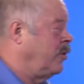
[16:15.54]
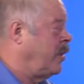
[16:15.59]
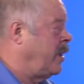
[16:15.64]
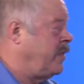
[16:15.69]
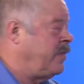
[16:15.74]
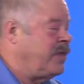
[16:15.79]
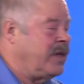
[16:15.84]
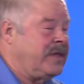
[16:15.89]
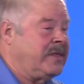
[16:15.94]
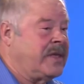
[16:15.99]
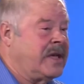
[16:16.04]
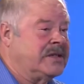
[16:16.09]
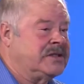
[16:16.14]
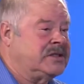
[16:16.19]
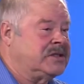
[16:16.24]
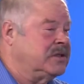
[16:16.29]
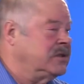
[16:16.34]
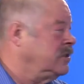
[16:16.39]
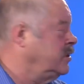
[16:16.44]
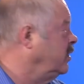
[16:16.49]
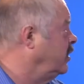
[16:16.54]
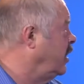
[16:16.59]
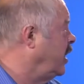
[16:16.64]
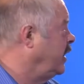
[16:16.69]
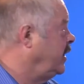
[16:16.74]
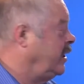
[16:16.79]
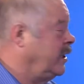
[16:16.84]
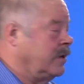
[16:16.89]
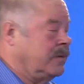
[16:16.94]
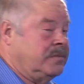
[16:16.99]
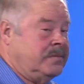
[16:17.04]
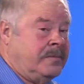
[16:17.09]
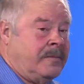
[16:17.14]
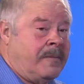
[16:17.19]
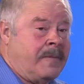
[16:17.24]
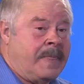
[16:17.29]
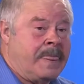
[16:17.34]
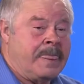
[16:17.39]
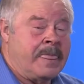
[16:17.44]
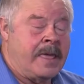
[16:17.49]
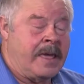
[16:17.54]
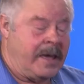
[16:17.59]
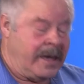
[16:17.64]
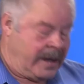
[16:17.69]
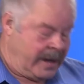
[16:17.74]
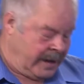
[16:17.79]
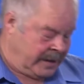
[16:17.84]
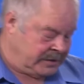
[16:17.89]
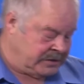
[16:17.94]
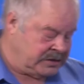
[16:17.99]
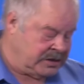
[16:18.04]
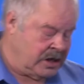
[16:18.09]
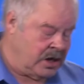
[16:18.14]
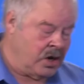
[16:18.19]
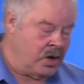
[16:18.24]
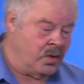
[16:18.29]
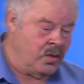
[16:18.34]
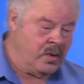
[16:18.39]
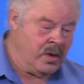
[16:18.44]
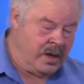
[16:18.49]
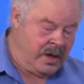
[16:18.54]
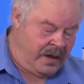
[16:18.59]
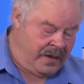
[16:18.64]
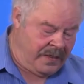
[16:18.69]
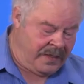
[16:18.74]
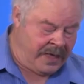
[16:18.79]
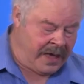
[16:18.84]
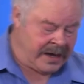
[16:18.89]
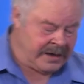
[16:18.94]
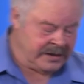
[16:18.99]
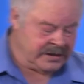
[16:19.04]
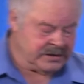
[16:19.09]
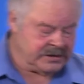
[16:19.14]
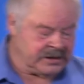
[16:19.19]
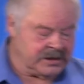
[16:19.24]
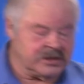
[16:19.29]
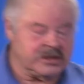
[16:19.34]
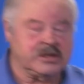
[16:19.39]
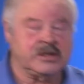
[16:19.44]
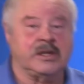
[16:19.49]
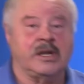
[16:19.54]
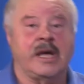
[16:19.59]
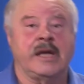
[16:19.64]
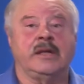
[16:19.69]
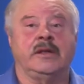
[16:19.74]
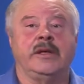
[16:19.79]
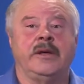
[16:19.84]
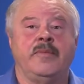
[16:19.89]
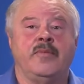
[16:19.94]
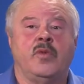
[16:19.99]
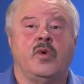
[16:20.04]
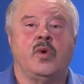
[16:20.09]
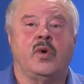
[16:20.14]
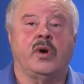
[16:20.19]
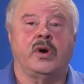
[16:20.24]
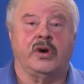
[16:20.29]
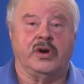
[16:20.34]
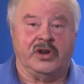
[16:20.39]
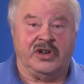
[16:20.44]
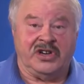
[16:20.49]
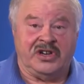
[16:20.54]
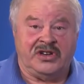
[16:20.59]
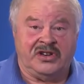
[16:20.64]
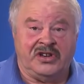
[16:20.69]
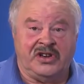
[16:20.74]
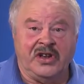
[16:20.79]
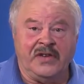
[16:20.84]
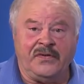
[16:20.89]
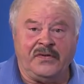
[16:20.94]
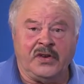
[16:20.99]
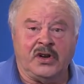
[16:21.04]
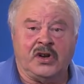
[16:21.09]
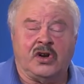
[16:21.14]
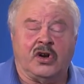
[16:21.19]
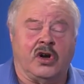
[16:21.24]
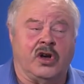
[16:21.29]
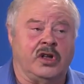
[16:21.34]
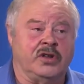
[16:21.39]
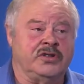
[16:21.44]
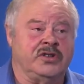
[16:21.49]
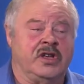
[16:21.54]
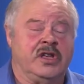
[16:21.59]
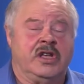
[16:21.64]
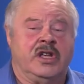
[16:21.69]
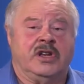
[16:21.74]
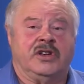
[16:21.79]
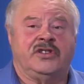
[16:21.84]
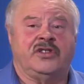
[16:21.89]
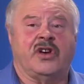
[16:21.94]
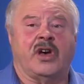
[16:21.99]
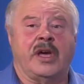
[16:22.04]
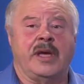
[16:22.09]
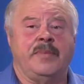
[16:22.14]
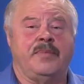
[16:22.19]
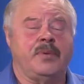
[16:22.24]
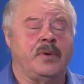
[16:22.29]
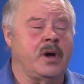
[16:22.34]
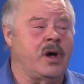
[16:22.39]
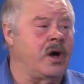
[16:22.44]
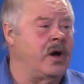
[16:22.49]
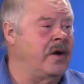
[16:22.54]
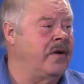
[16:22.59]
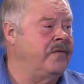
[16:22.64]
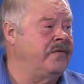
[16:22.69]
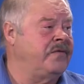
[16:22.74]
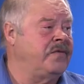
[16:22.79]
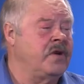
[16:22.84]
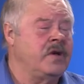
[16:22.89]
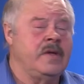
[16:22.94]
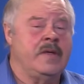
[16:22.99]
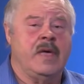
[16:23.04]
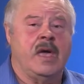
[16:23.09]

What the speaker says: might think that's a good idea. And so that is a slightly more difficult type of